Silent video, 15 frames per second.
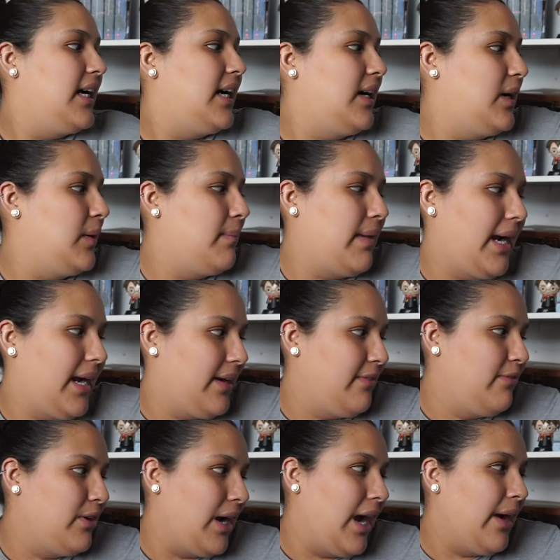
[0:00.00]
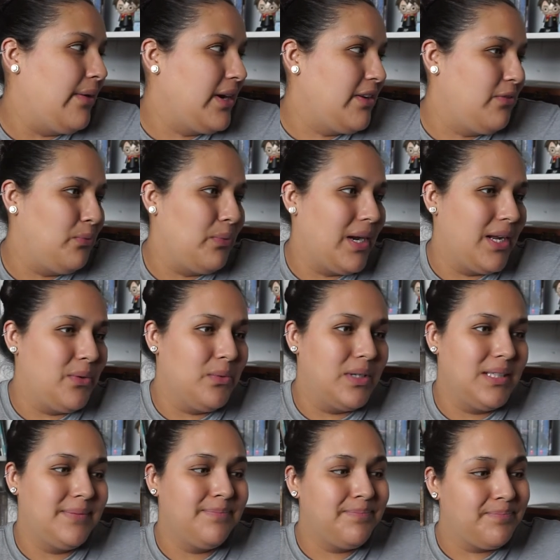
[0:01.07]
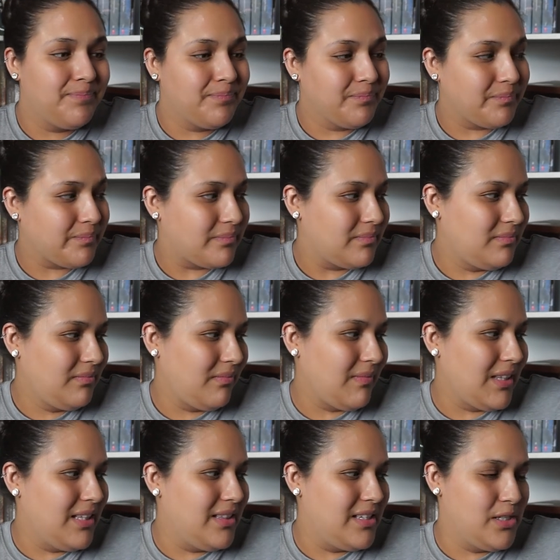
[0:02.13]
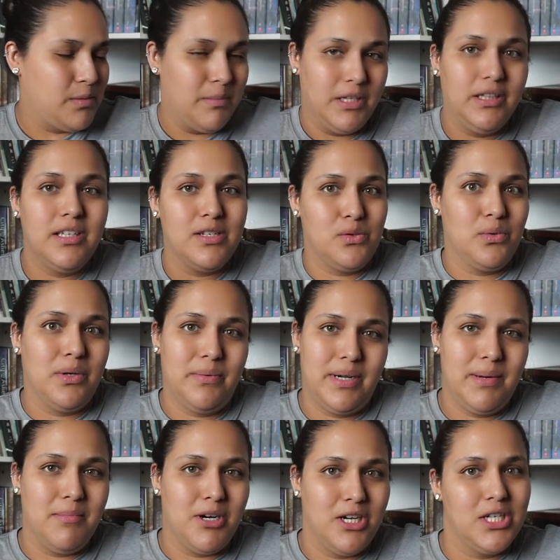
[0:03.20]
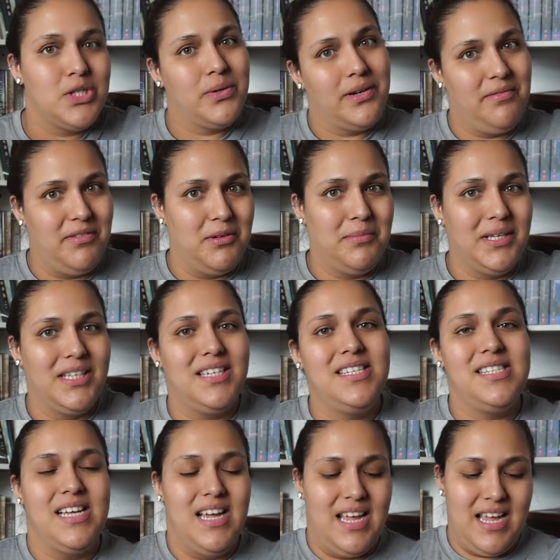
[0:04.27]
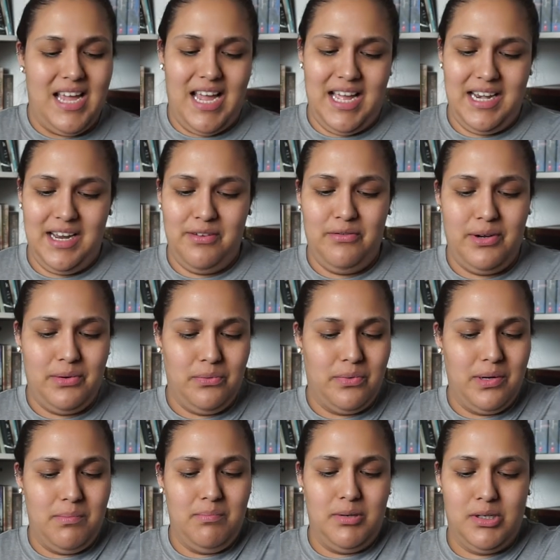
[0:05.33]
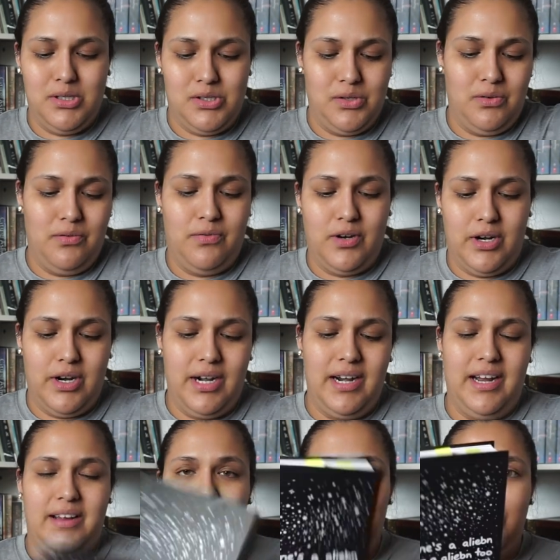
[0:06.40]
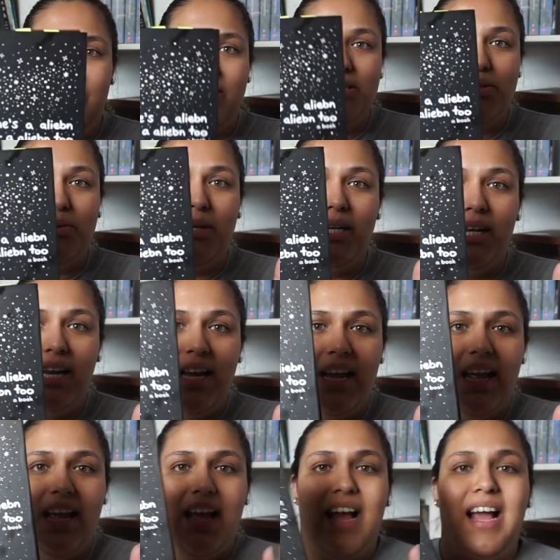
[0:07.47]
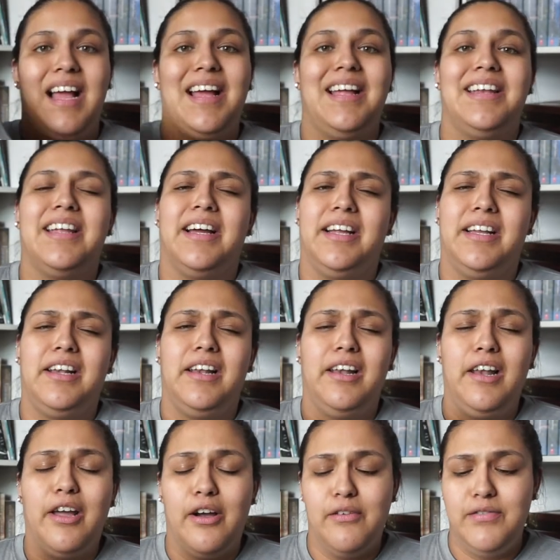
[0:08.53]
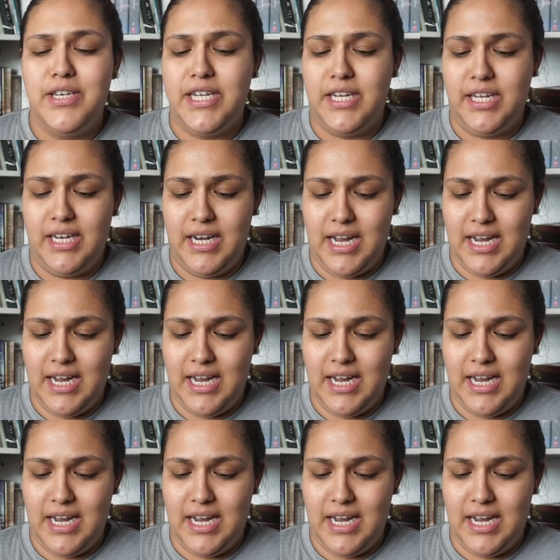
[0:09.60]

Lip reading: I already read one this month because we're already March when I'm filming this. And I've read one book so far. I read this one and I loved it.